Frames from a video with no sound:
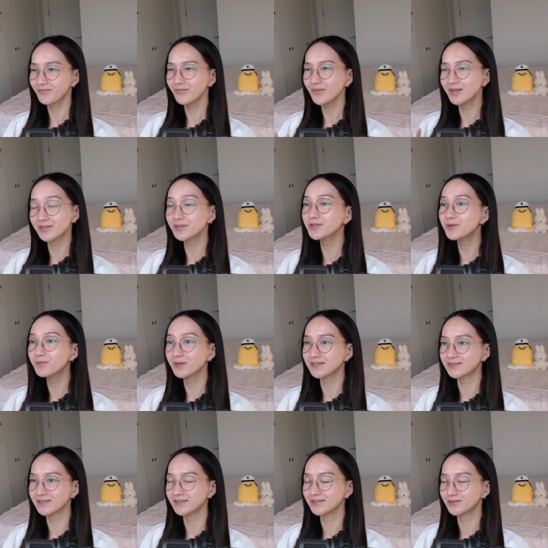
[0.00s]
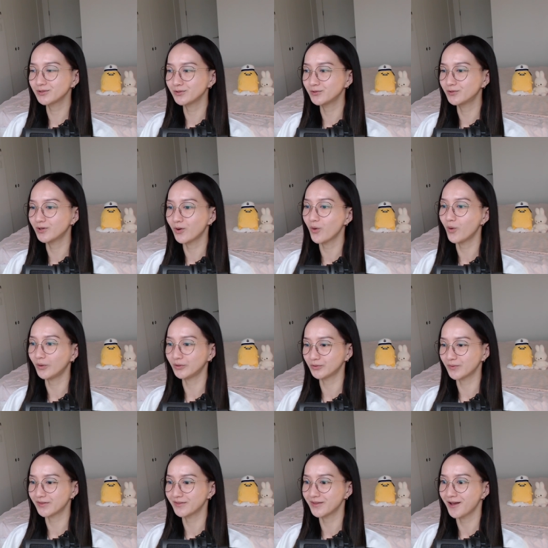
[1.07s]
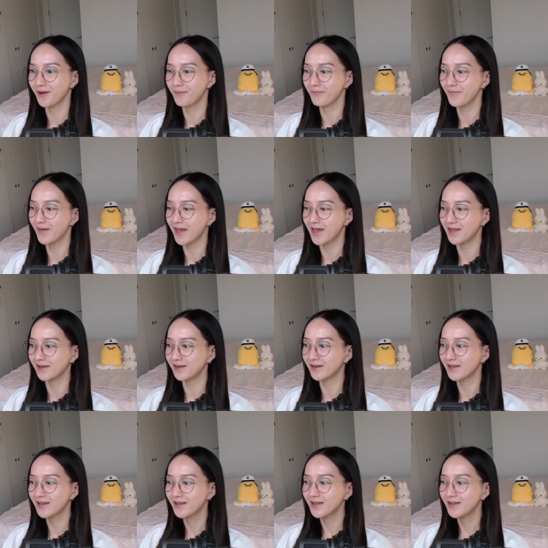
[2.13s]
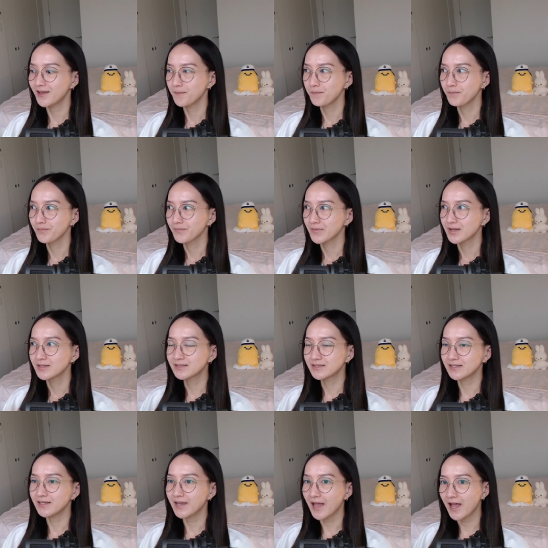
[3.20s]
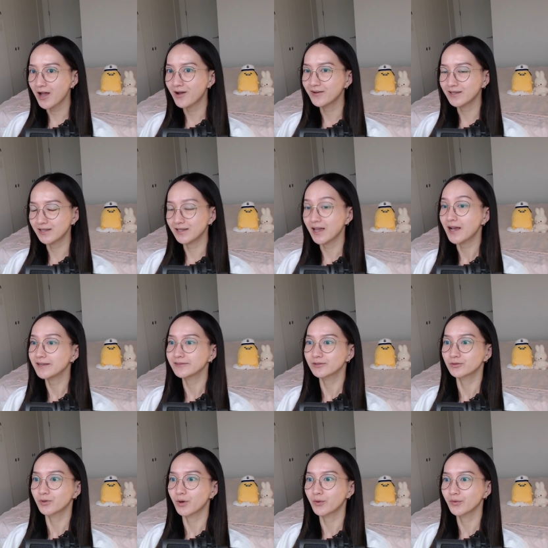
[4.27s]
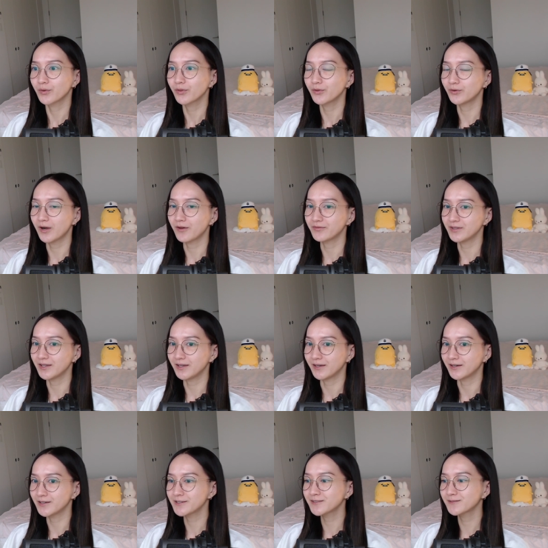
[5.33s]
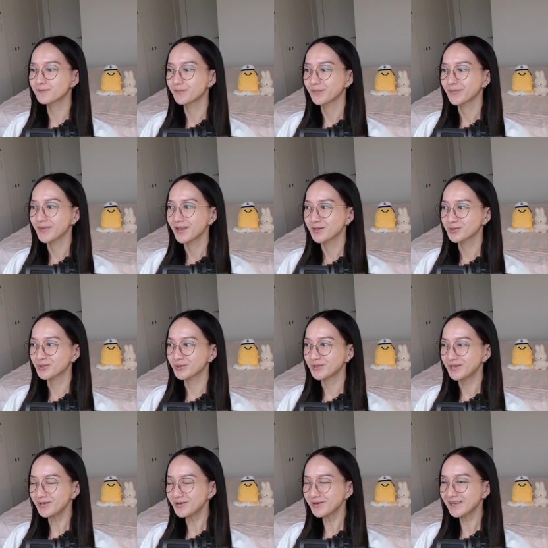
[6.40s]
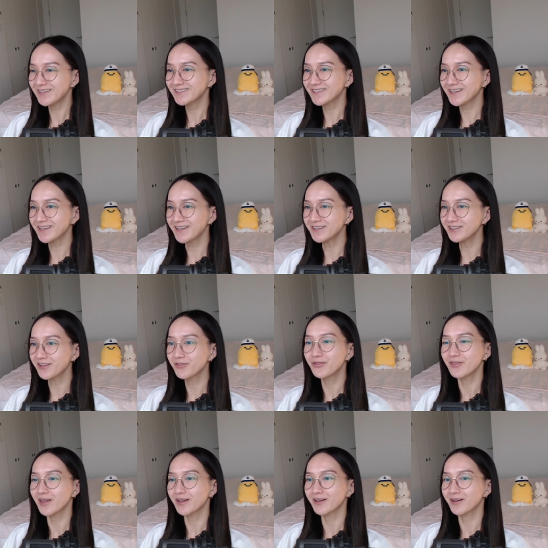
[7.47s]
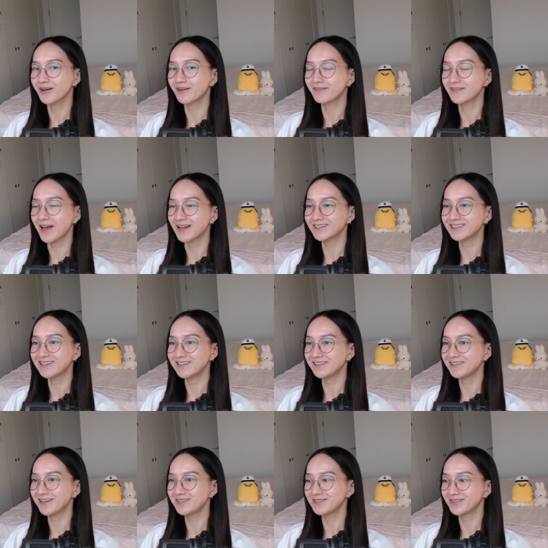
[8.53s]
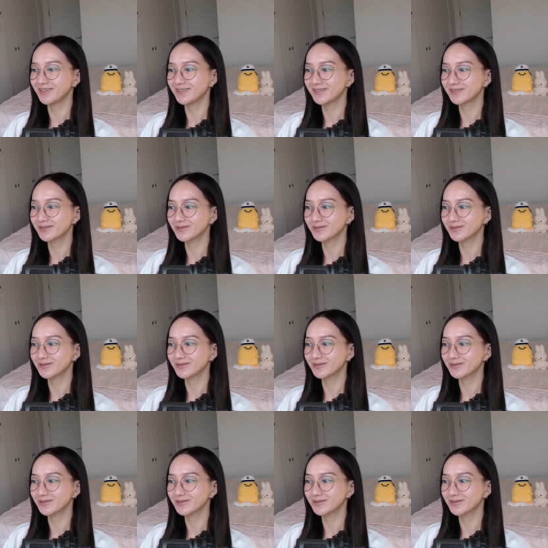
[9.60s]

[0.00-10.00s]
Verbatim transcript: such a blessing to grow old with them and see how he has grown throughout the years. So, you know, he's like in the thick of that teenage years